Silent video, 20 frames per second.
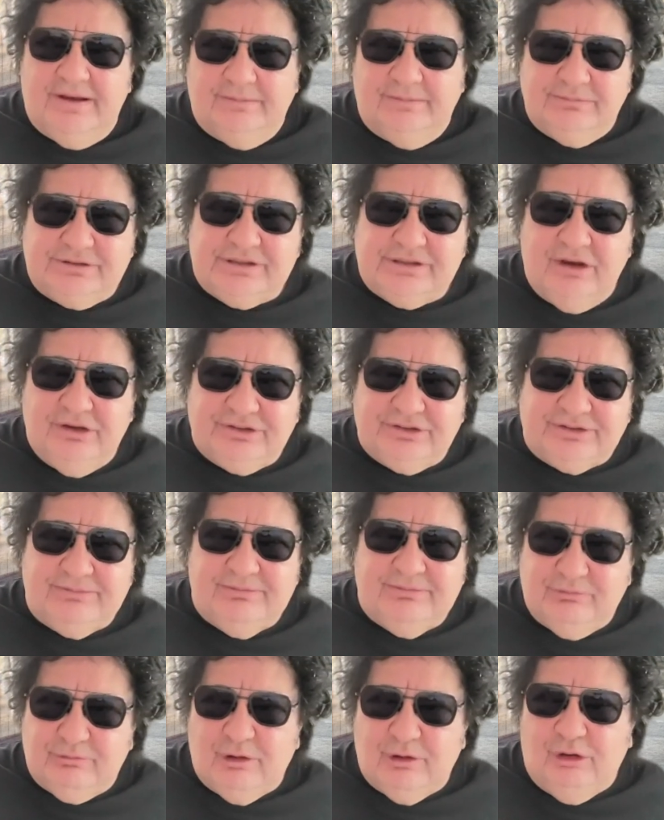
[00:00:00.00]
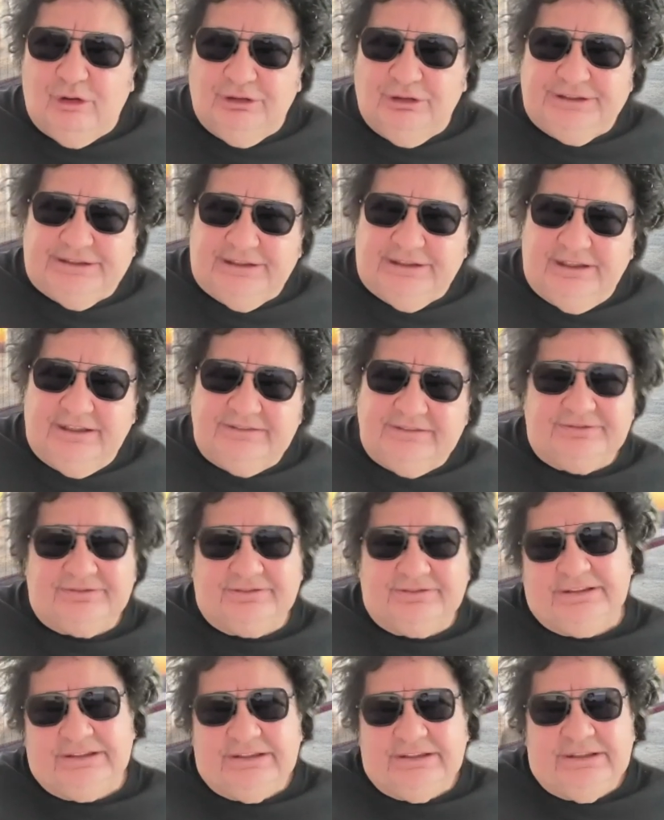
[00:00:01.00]
chosen role in life,
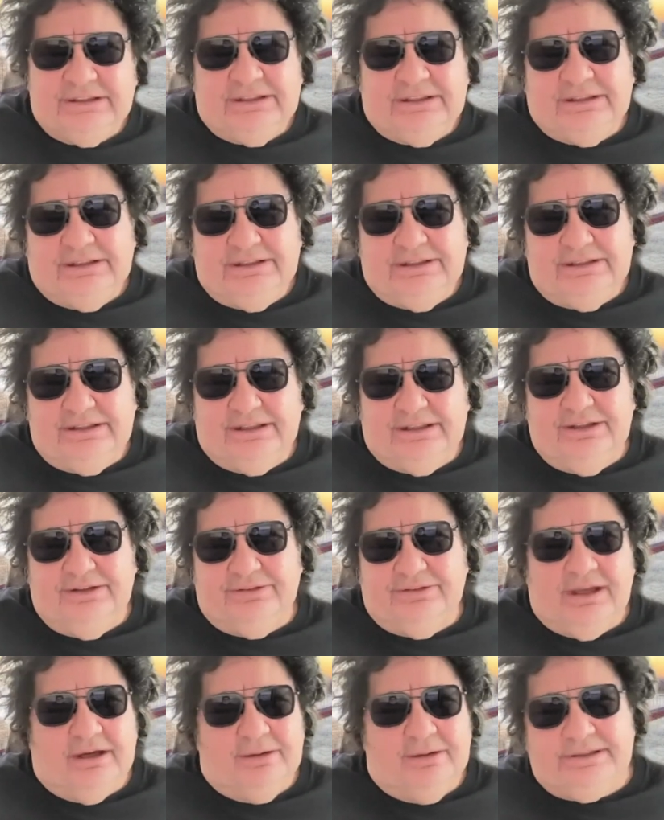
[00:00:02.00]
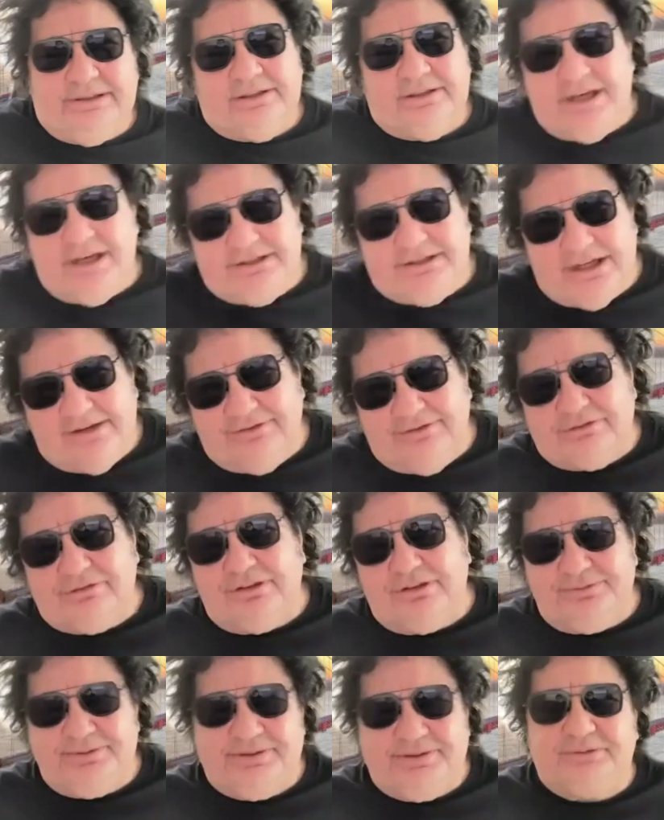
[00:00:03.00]
you know, I know David
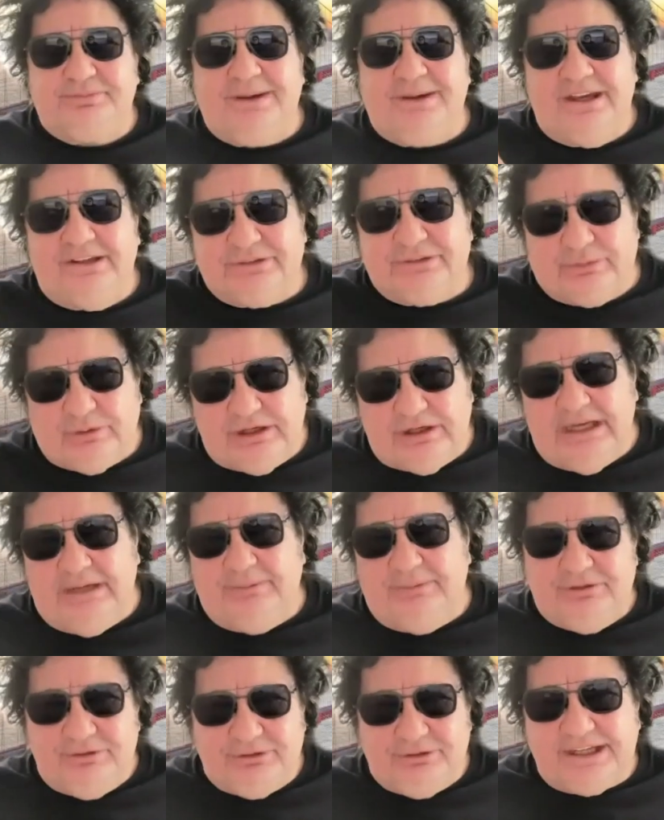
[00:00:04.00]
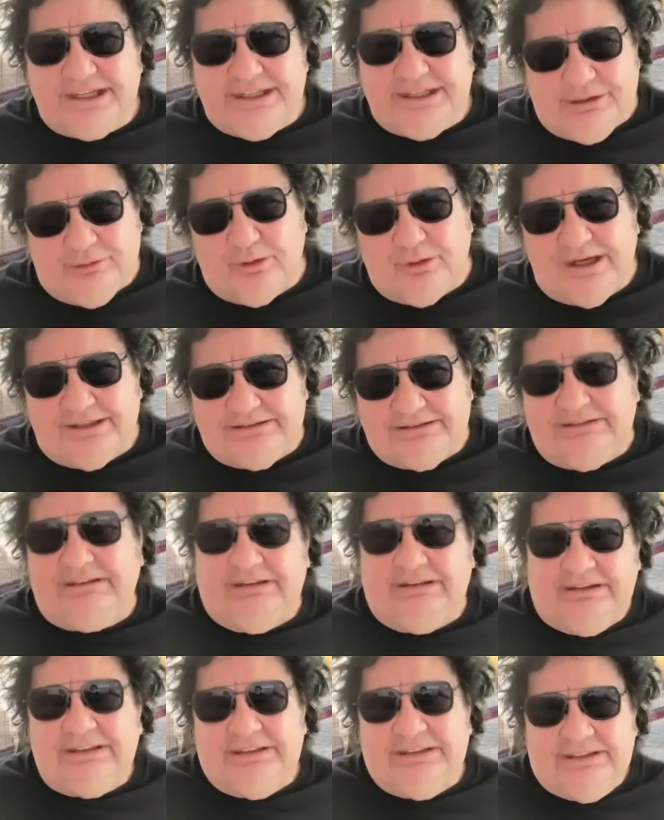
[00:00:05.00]
Crosby just passed away, but he was 81.
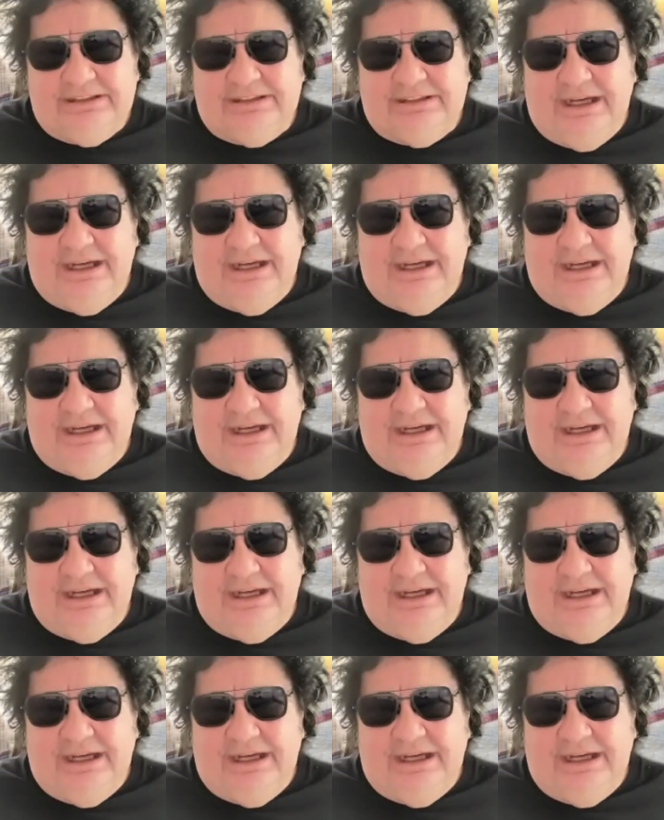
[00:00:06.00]
Mm.